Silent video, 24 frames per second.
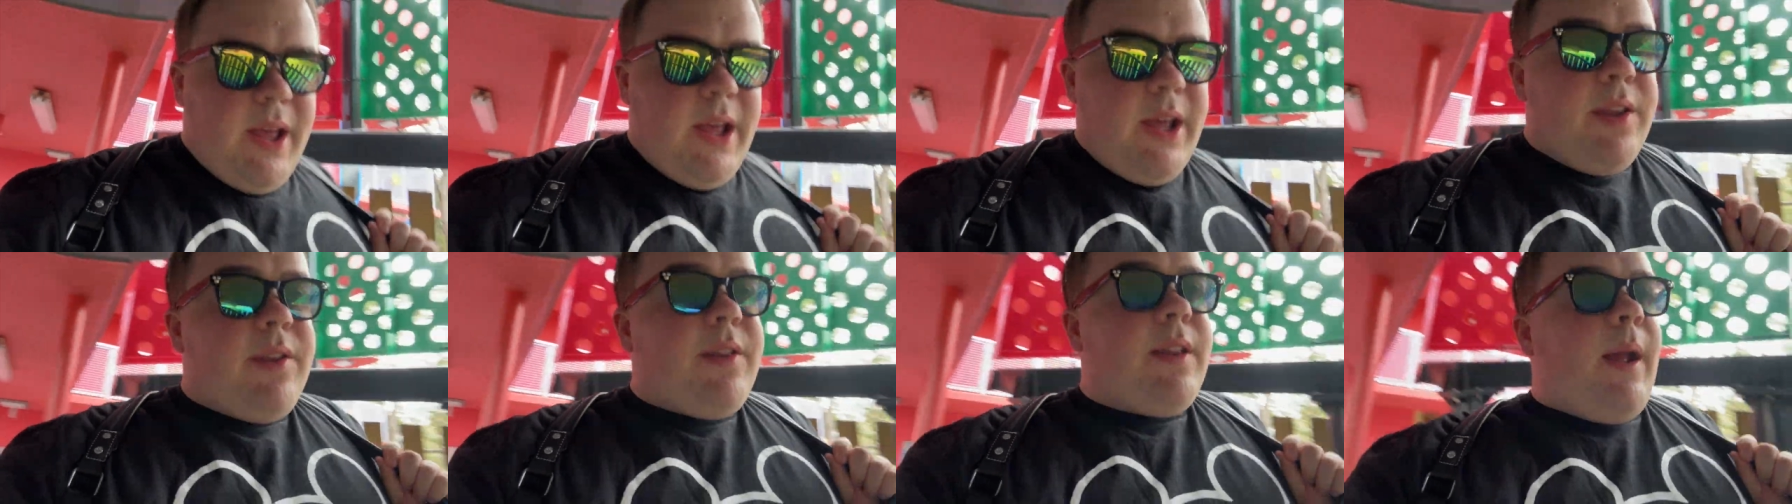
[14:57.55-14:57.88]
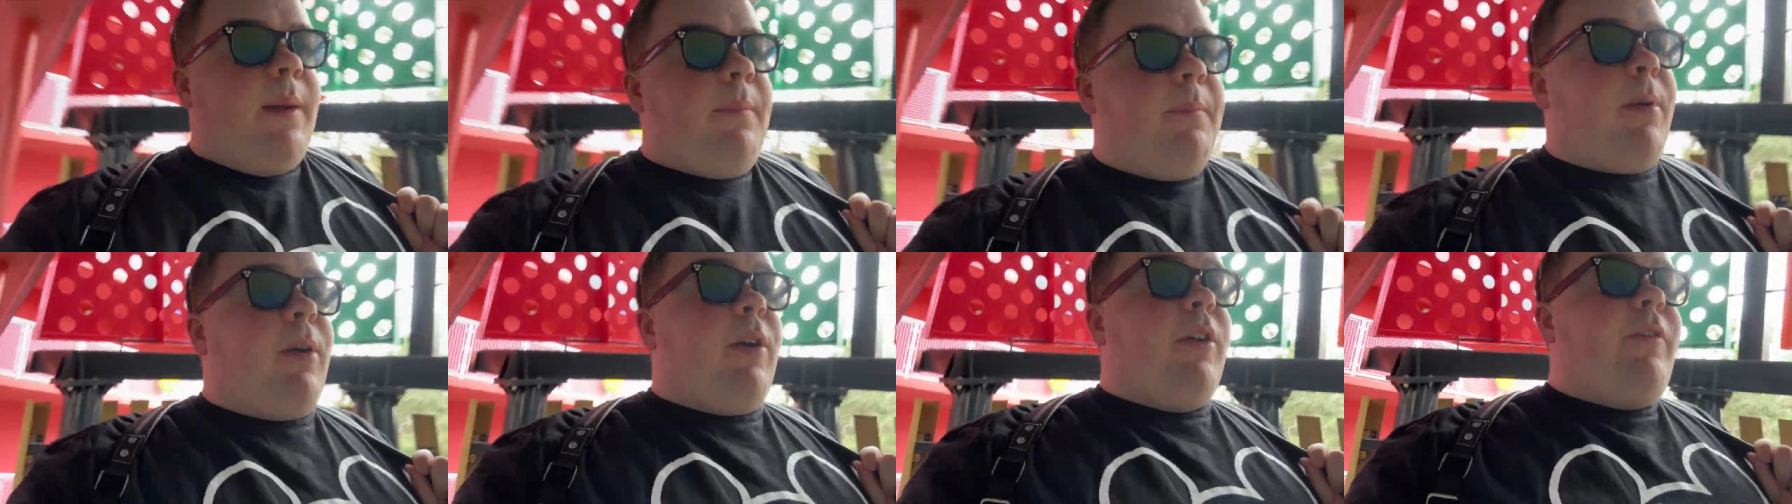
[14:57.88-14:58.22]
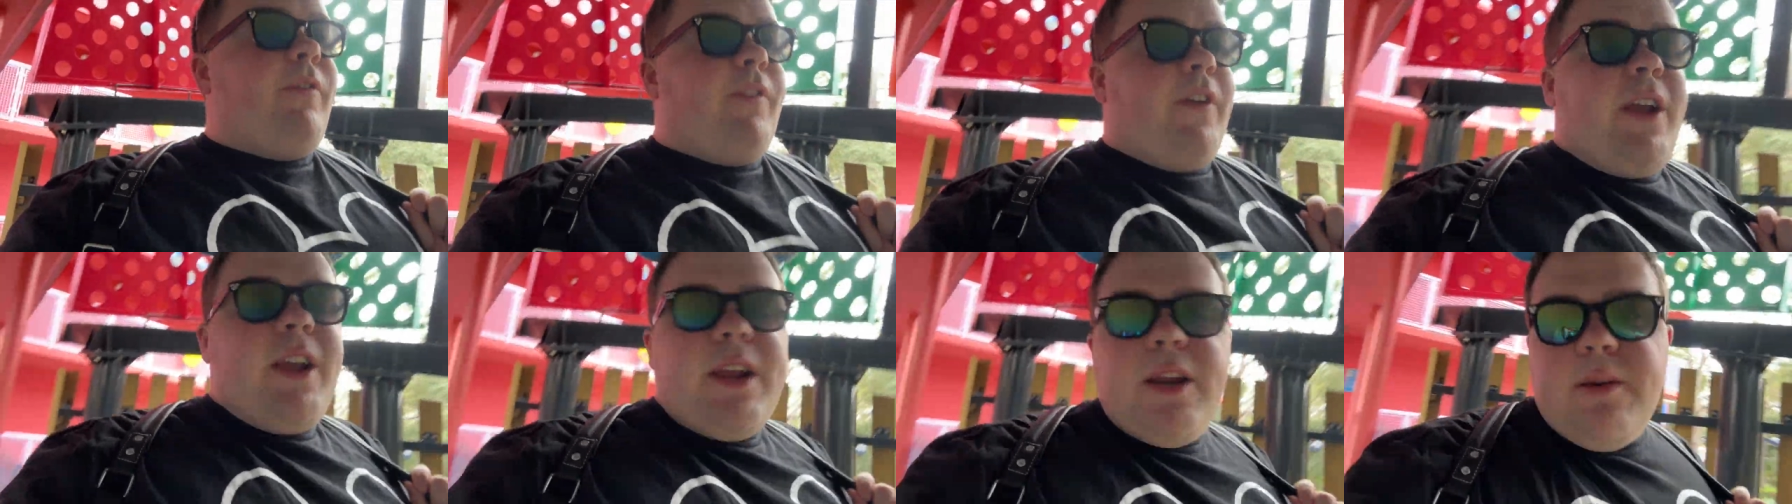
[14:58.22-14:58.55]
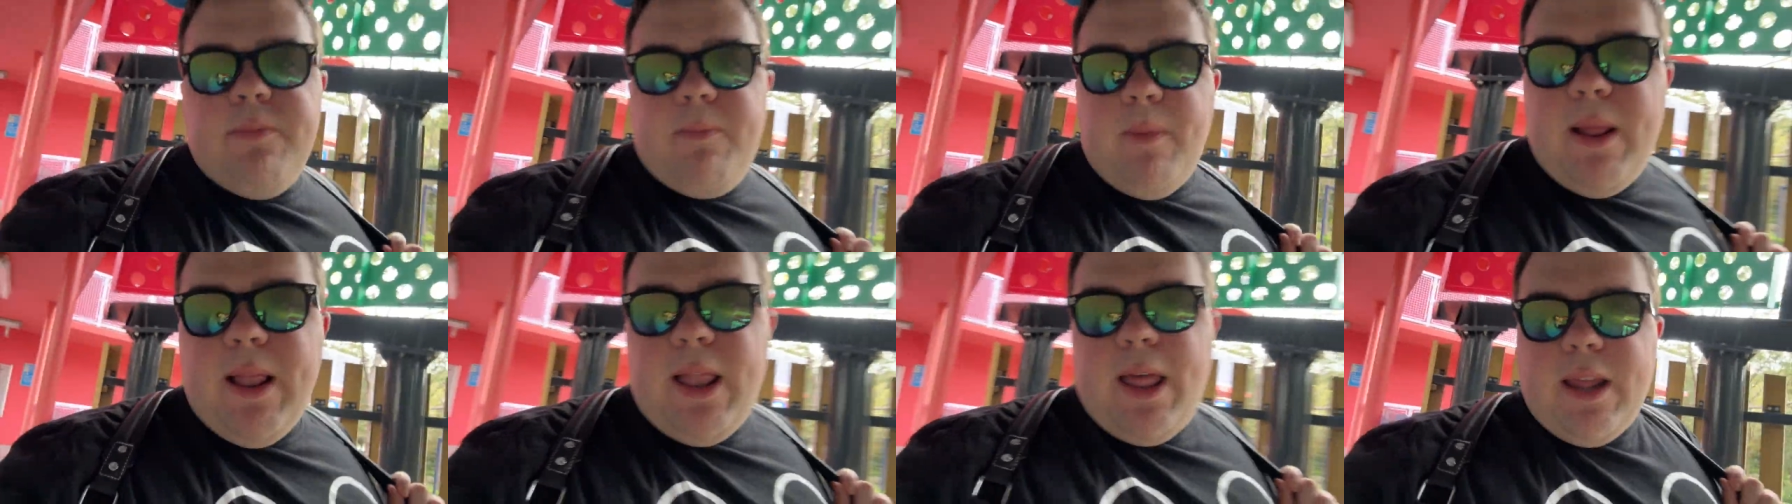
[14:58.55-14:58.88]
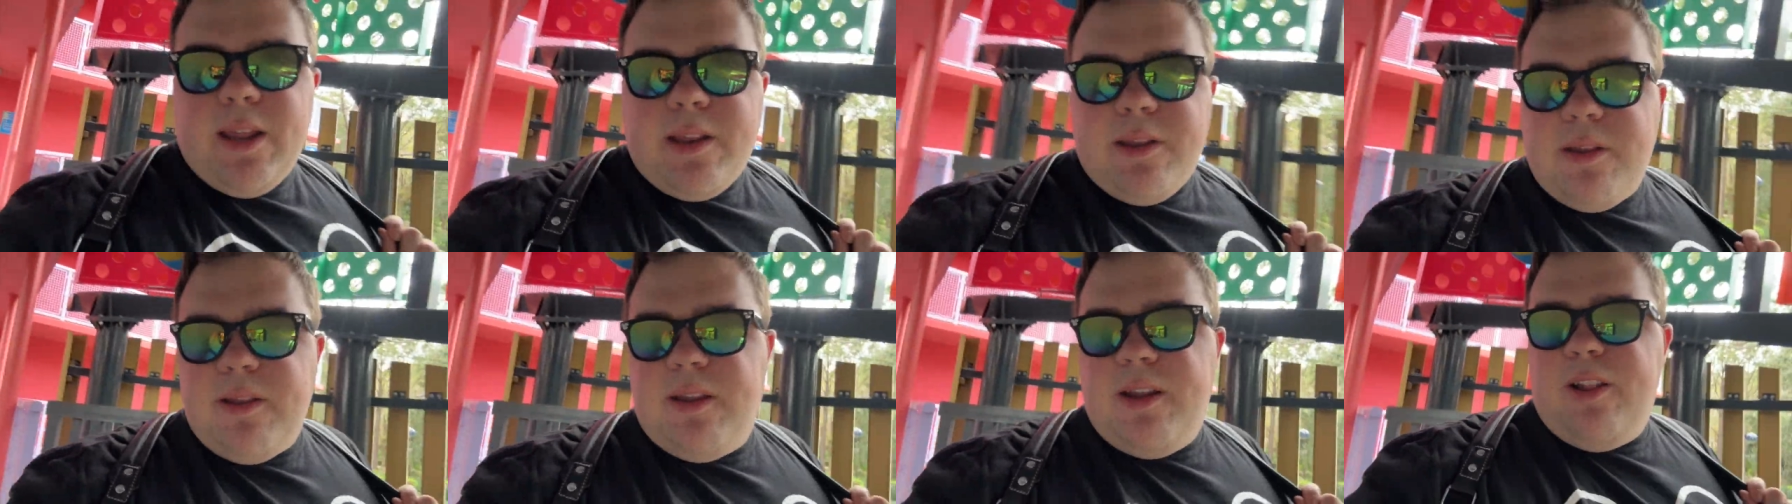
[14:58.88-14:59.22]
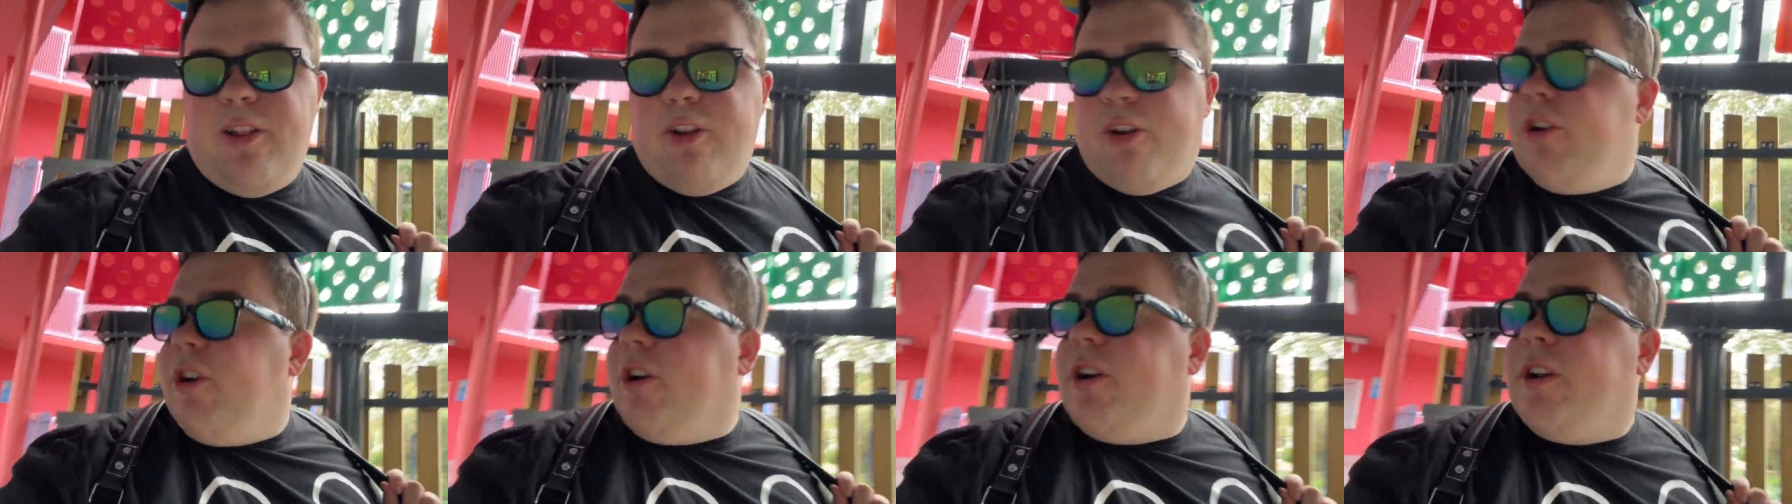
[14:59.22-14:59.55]
It's not perfect. My legs still
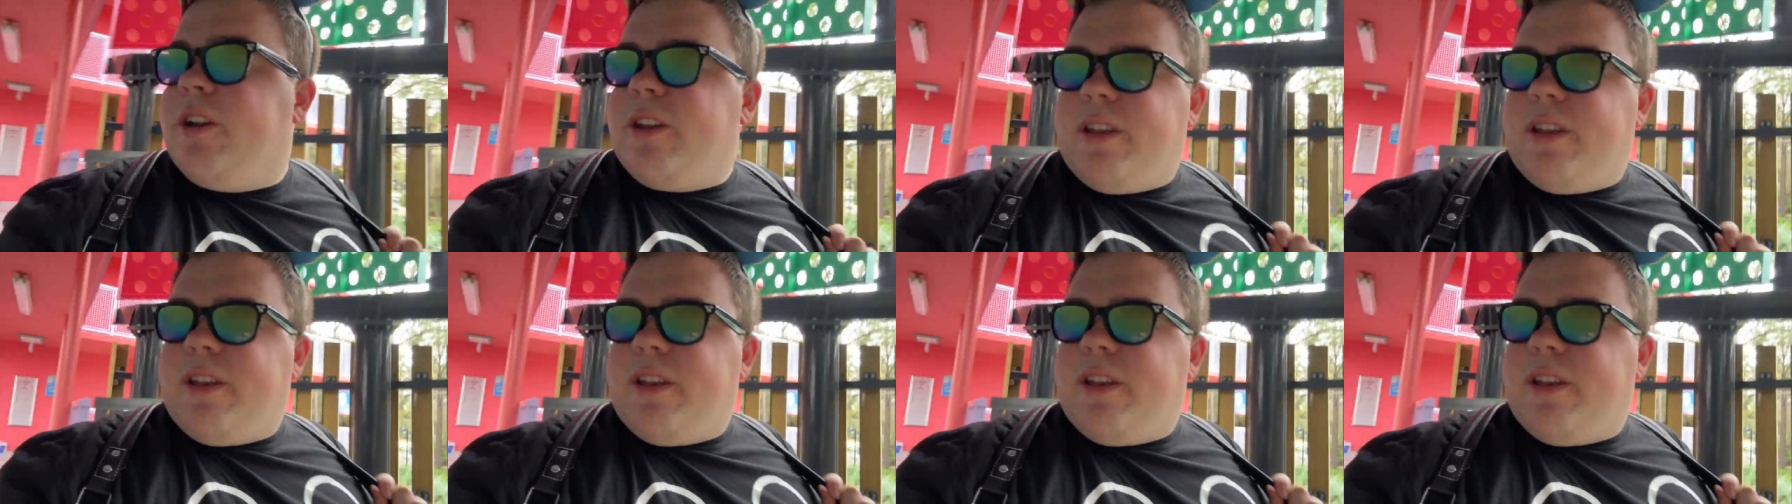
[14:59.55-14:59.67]
are